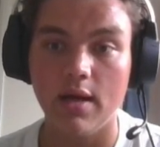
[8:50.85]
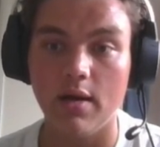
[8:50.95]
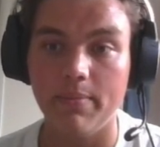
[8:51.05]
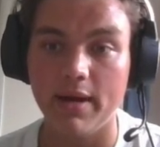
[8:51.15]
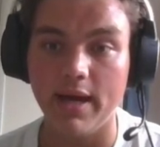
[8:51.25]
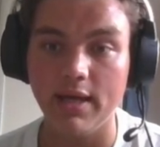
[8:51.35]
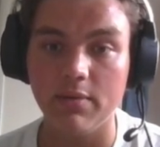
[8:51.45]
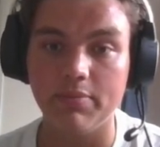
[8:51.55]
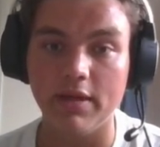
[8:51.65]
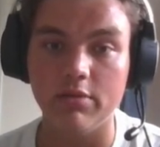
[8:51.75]
But I
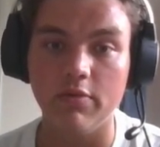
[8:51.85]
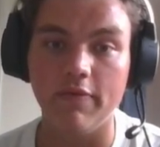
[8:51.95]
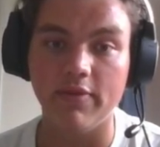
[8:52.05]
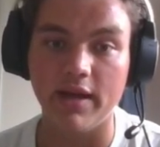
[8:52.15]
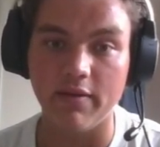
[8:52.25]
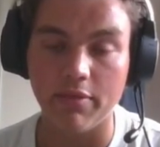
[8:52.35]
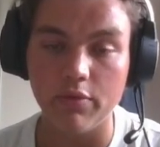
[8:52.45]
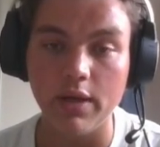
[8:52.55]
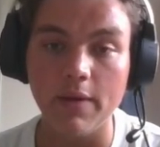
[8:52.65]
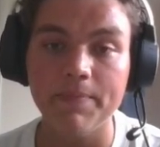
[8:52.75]
can play the move knight
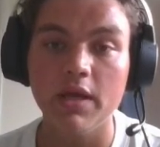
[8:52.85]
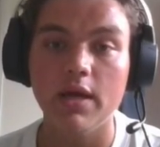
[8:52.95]
f3,